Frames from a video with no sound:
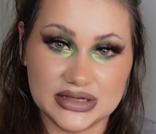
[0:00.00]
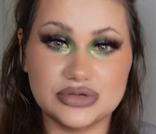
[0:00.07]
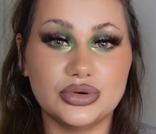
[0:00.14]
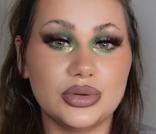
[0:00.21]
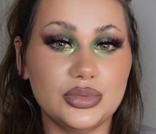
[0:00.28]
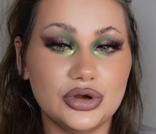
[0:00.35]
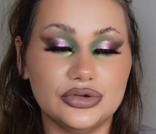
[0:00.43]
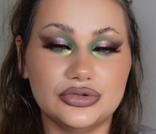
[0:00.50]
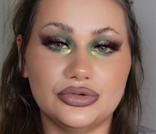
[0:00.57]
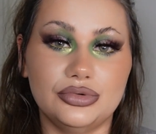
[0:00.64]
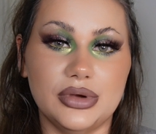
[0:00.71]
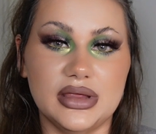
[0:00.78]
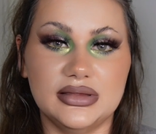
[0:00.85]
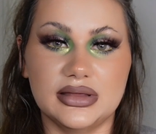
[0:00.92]
So I'm not
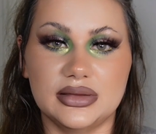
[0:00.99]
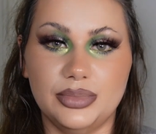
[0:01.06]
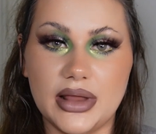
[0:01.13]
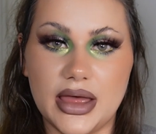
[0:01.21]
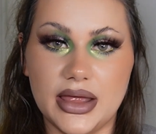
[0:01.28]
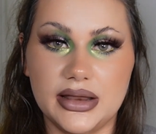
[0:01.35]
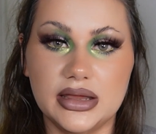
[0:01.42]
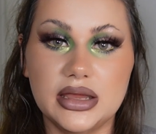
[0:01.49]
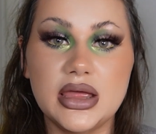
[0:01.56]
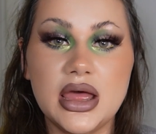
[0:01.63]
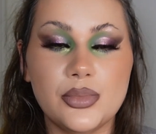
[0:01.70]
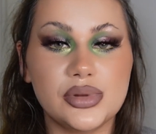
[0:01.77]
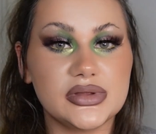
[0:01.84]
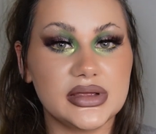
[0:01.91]
great at planning,
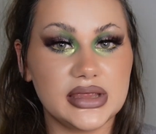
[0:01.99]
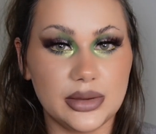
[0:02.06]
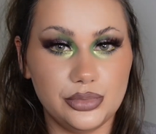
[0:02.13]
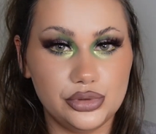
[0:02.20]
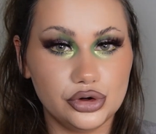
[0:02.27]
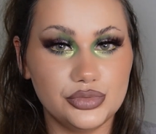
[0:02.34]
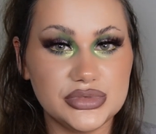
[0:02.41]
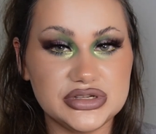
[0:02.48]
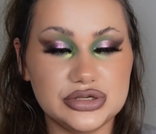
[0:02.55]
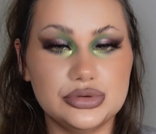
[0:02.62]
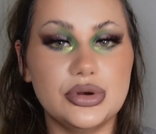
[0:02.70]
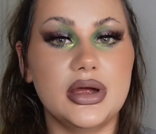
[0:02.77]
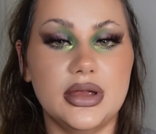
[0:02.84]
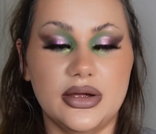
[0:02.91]
but I can promise
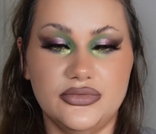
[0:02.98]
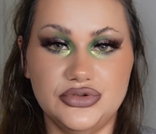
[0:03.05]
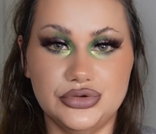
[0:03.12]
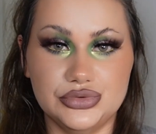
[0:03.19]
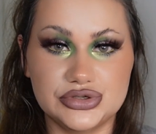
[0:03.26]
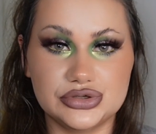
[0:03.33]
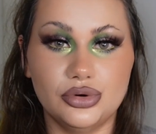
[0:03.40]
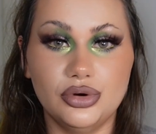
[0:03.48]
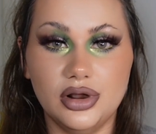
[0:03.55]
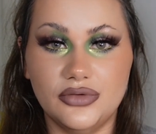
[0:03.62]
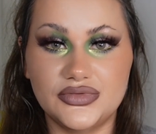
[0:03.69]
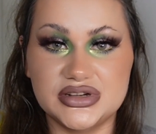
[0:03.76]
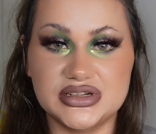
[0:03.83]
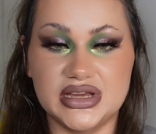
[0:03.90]
you I have used all
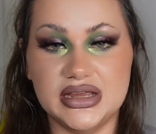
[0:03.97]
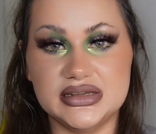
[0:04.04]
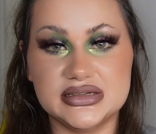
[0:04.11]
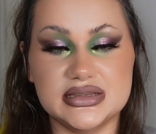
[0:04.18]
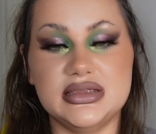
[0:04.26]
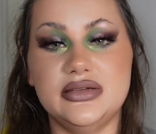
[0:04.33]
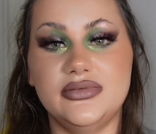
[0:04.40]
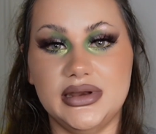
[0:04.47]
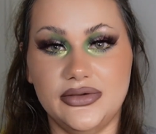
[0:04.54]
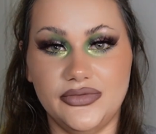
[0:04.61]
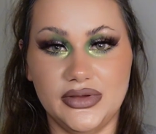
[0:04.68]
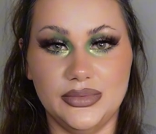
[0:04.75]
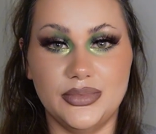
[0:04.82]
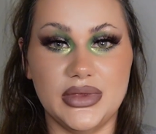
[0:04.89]
of the shades, even
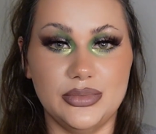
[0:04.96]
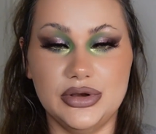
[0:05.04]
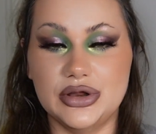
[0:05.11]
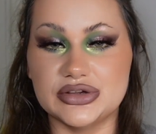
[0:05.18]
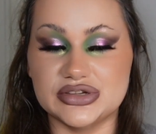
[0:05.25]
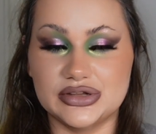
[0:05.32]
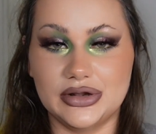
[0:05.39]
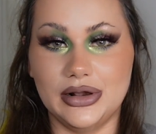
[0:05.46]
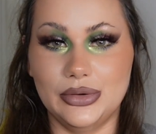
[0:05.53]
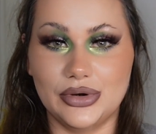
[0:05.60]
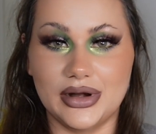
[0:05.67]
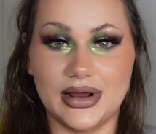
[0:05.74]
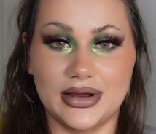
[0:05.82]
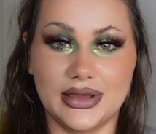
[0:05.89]
if it maybe doesn't
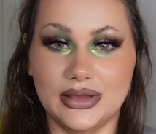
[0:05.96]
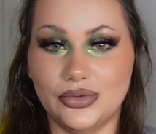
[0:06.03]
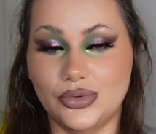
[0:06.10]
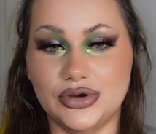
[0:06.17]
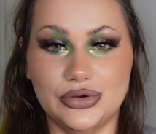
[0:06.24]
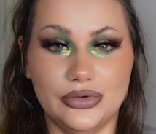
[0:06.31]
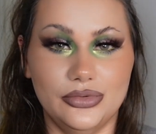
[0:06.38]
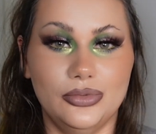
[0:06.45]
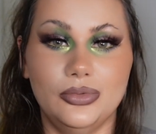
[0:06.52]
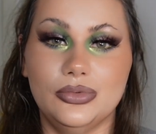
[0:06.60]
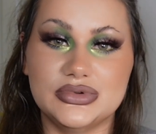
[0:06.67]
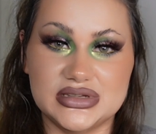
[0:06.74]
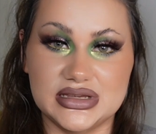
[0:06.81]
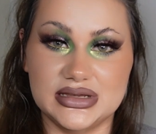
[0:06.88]
look like it when you
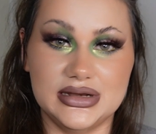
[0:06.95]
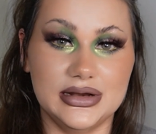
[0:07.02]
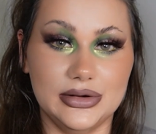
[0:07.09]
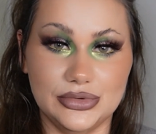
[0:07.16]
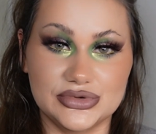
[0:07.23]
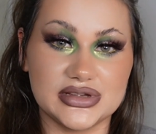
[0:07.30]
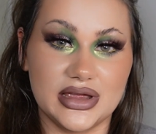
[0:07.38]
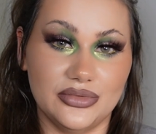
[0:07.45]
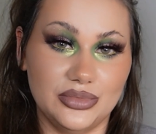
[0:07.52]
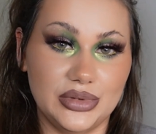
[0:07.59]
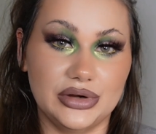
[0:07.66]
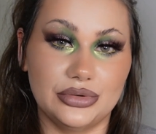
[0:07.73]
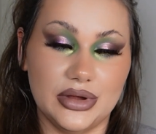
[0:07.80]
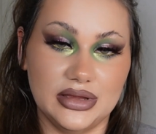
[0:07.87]
see the looks I have
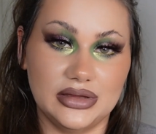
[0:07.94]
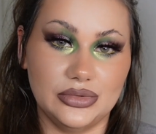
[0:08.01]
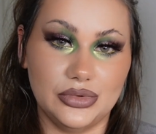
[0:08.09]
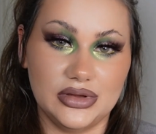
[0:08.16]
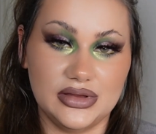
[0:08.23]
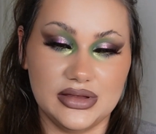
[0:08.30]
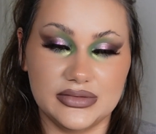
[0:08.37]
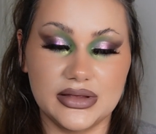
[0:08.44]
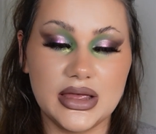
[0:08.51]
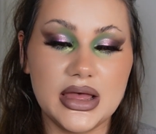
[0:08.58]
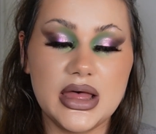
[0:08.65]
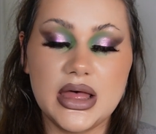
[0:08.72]
been creating with it.